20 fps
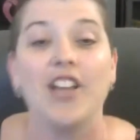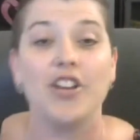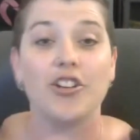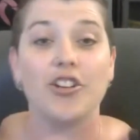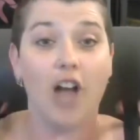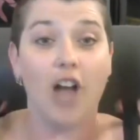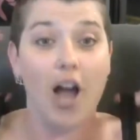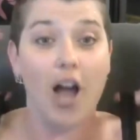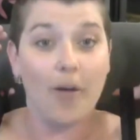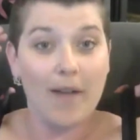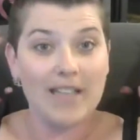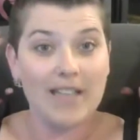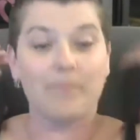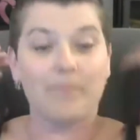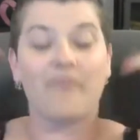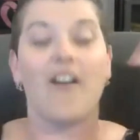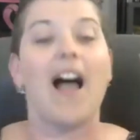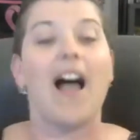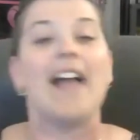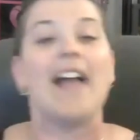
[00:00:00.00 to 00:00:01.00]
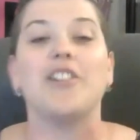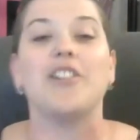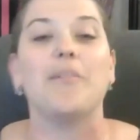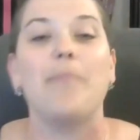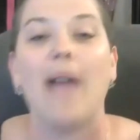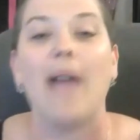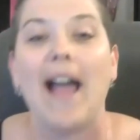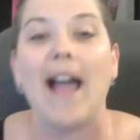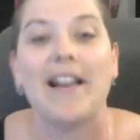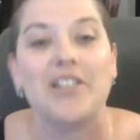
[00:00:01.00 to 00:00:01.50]
you should always find your
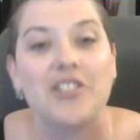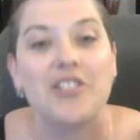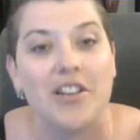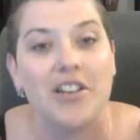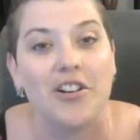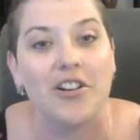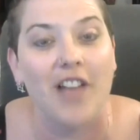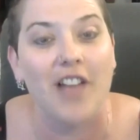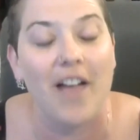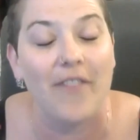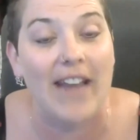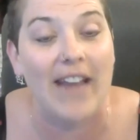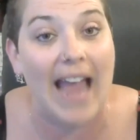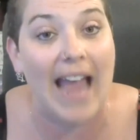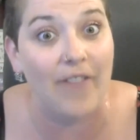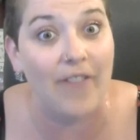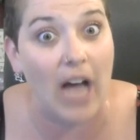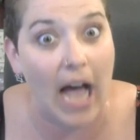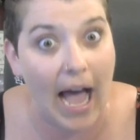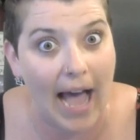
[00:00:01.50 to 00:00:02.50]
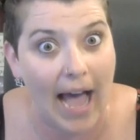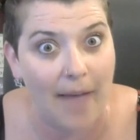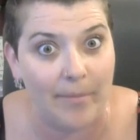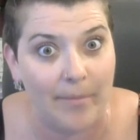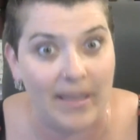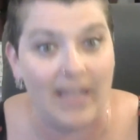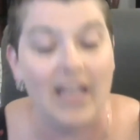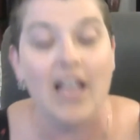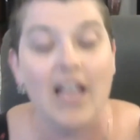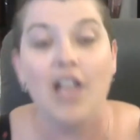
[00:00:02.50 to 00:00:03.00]
passion and your love and have a
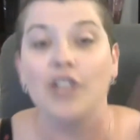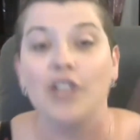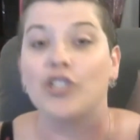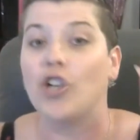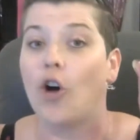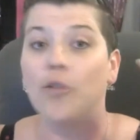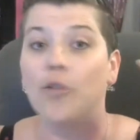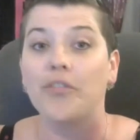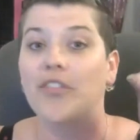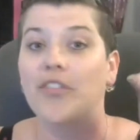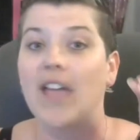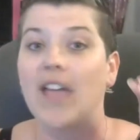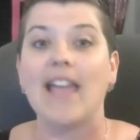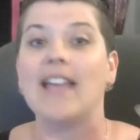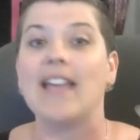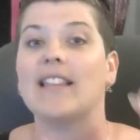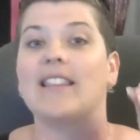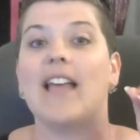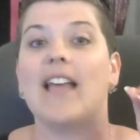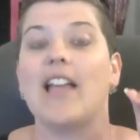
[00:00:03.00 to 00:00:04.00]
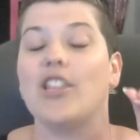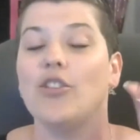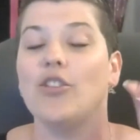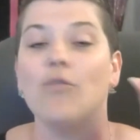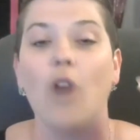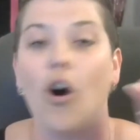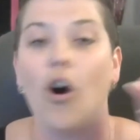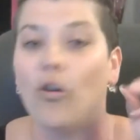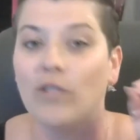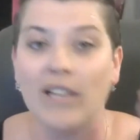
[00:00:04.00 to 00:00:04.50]
hobby. Don't think that
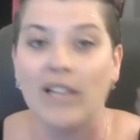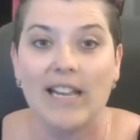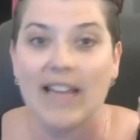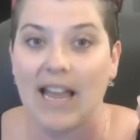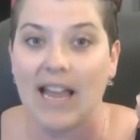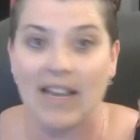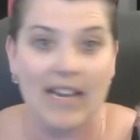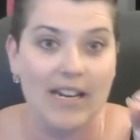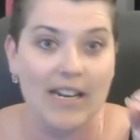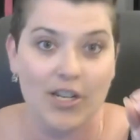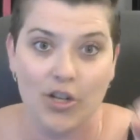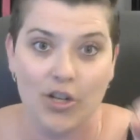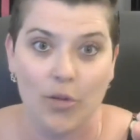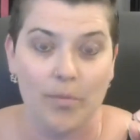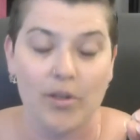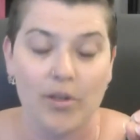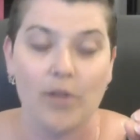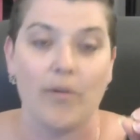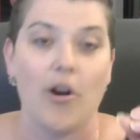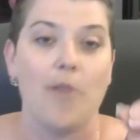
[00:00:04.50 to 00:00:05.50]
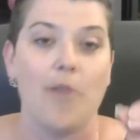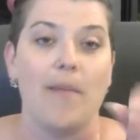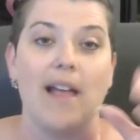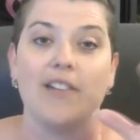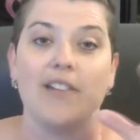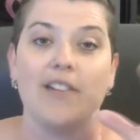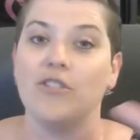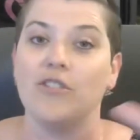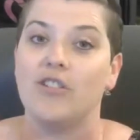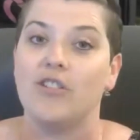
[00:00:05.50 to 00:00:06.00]
you only need to do pure
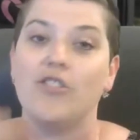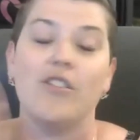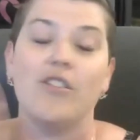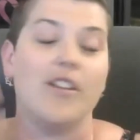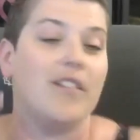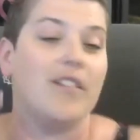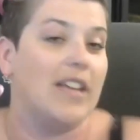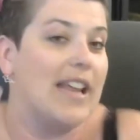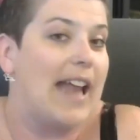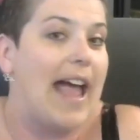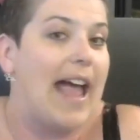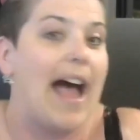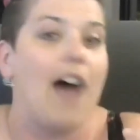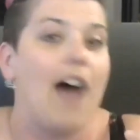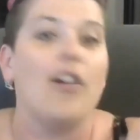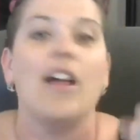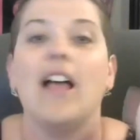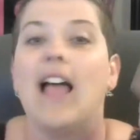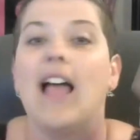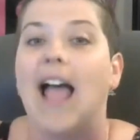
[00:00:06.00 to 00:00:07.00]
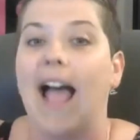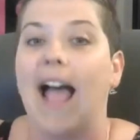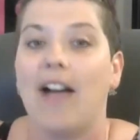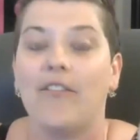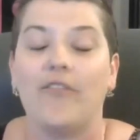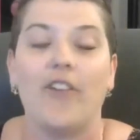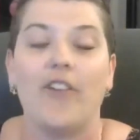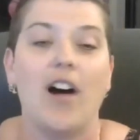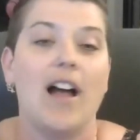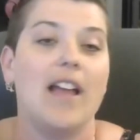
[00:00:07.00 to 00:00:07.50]
romance. You, you need to get out, have
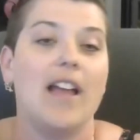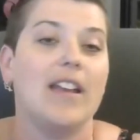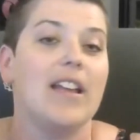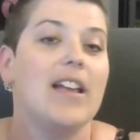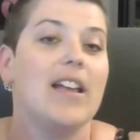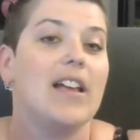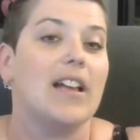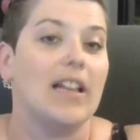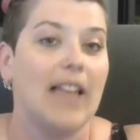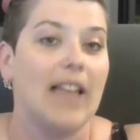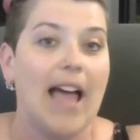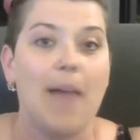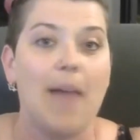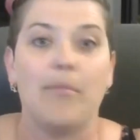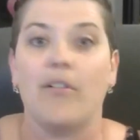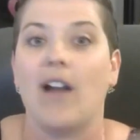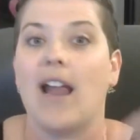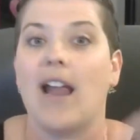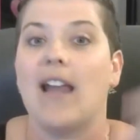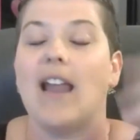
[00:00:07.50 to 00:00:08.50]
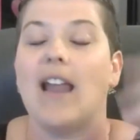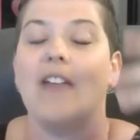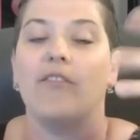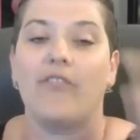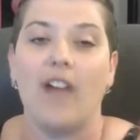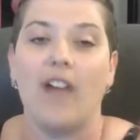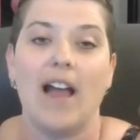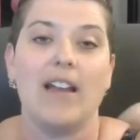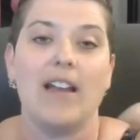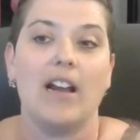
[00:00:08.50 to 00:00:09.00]
fun, collaborate, and
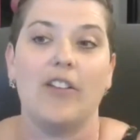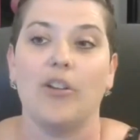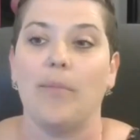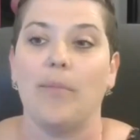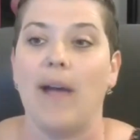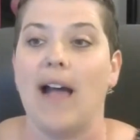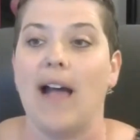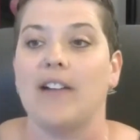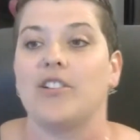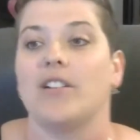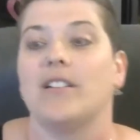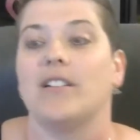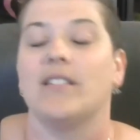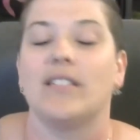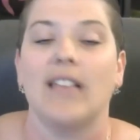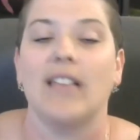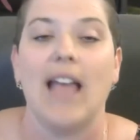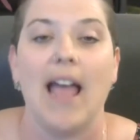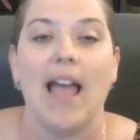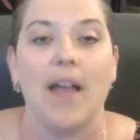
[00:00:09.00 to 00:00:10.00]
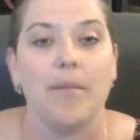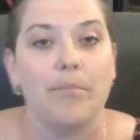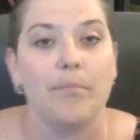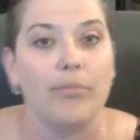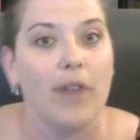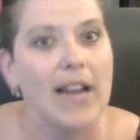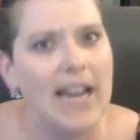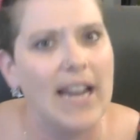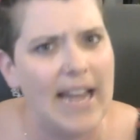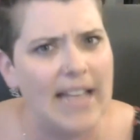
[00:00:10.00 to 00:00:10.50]
find other passions and
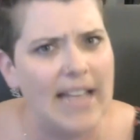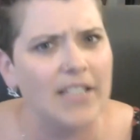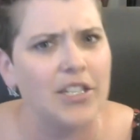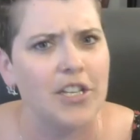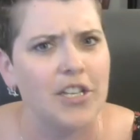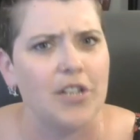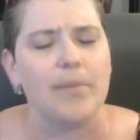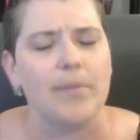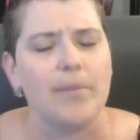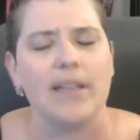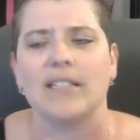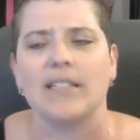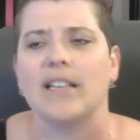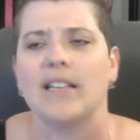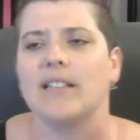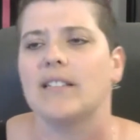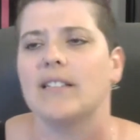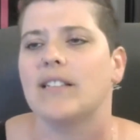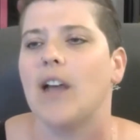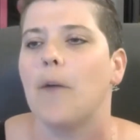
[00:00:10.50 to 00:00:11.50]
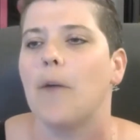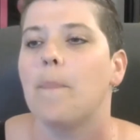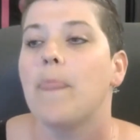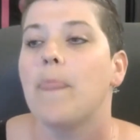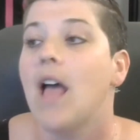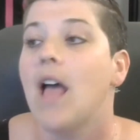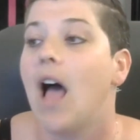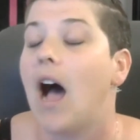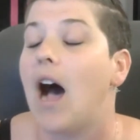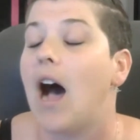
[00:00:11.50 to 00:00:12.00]
bring it into your business. So
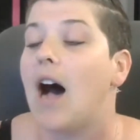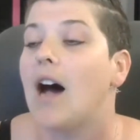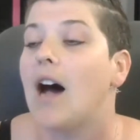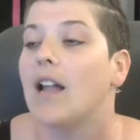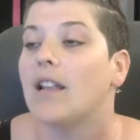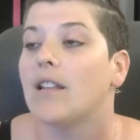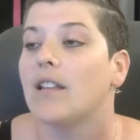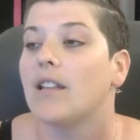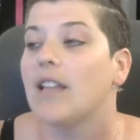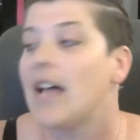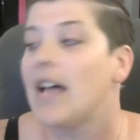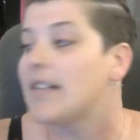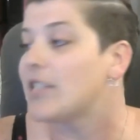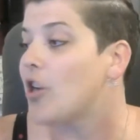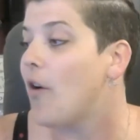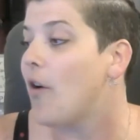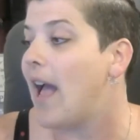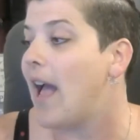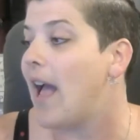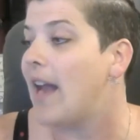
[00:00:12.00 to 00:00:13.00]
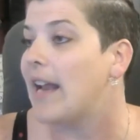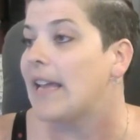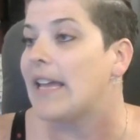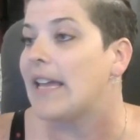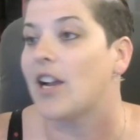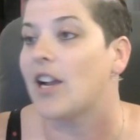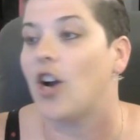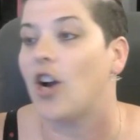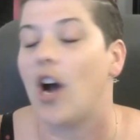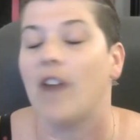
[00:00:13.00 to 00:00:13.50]
uh, let's go ahead and
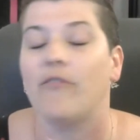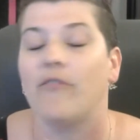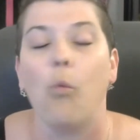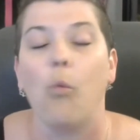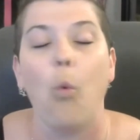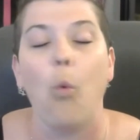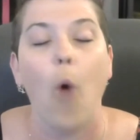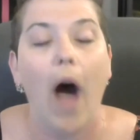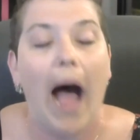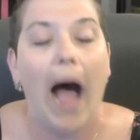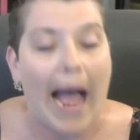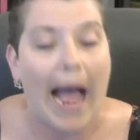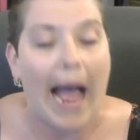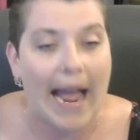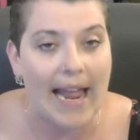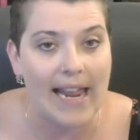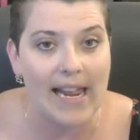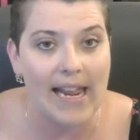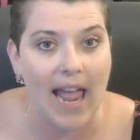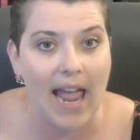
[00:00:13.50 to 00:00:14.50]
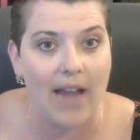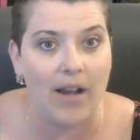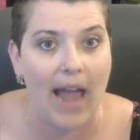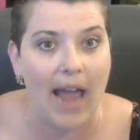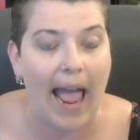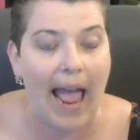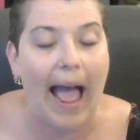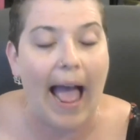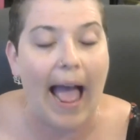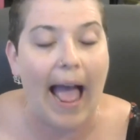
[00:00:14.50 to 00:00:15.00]
kick off why and
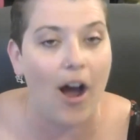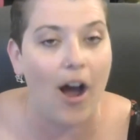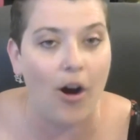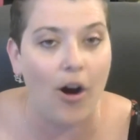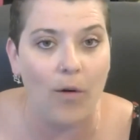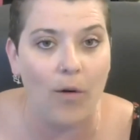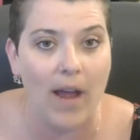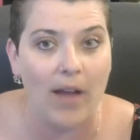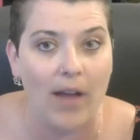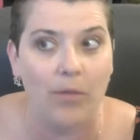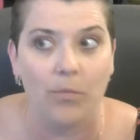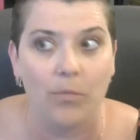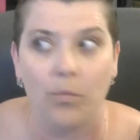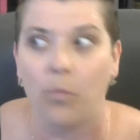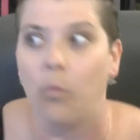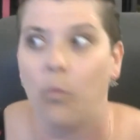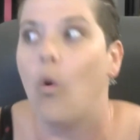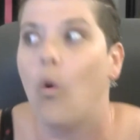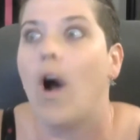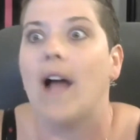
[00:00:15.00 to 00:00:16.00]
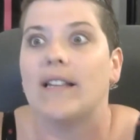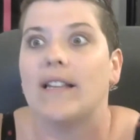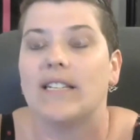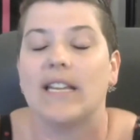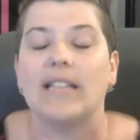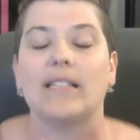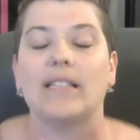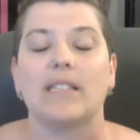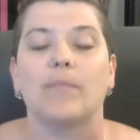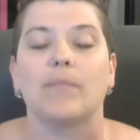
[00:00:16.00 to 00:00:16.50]
how and what
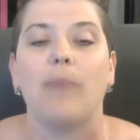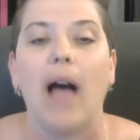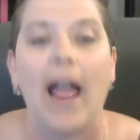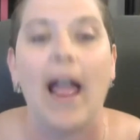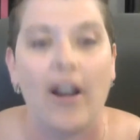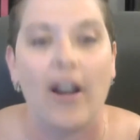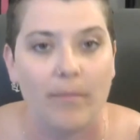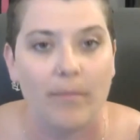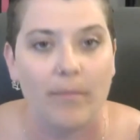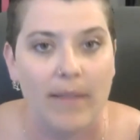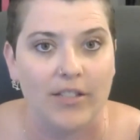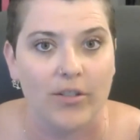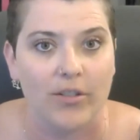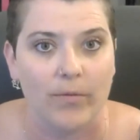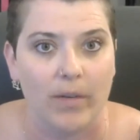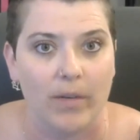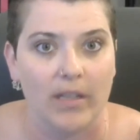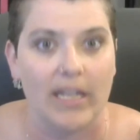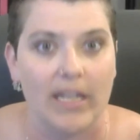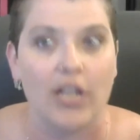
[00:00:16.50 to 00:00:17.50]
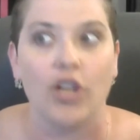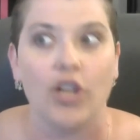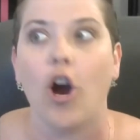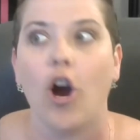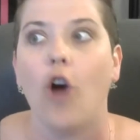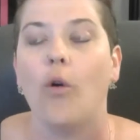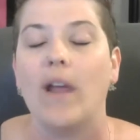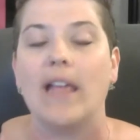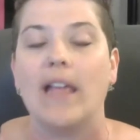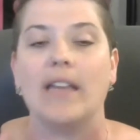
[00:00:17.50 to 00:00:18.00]
inspired me to really
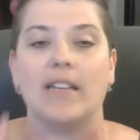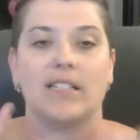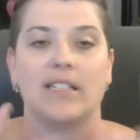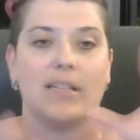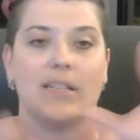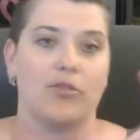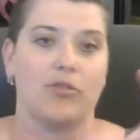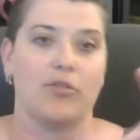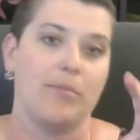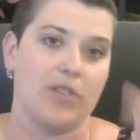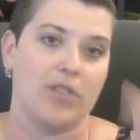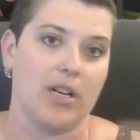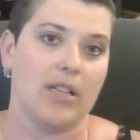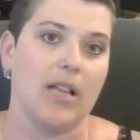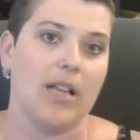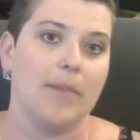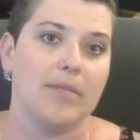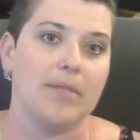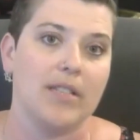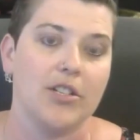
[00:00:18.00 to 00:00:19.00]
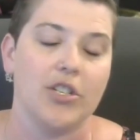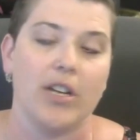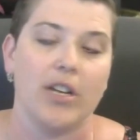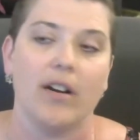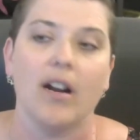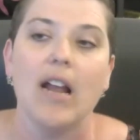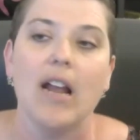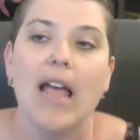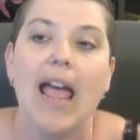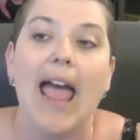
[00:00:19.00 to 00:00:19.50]
go into subscription clubs this year.
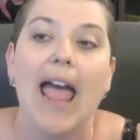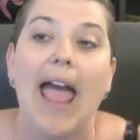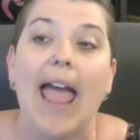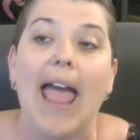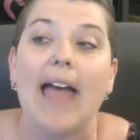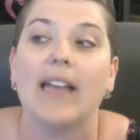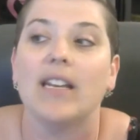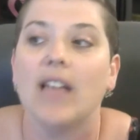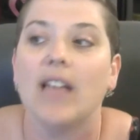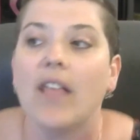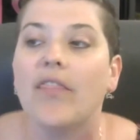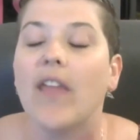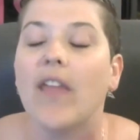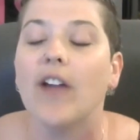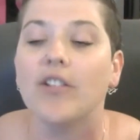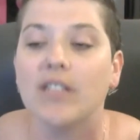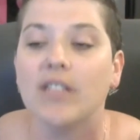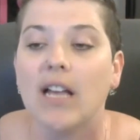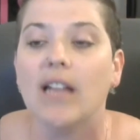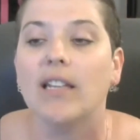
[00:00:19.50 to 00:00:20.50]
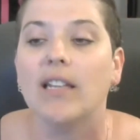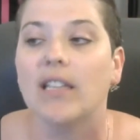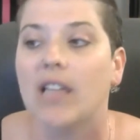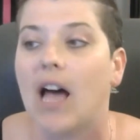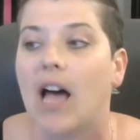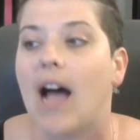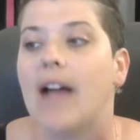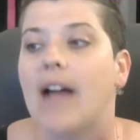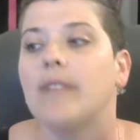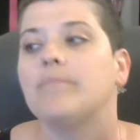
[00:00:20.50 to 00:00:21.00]
And there's a
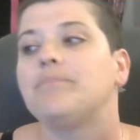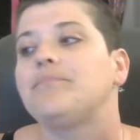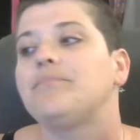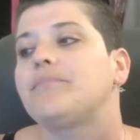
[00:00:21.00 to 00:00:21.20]
lot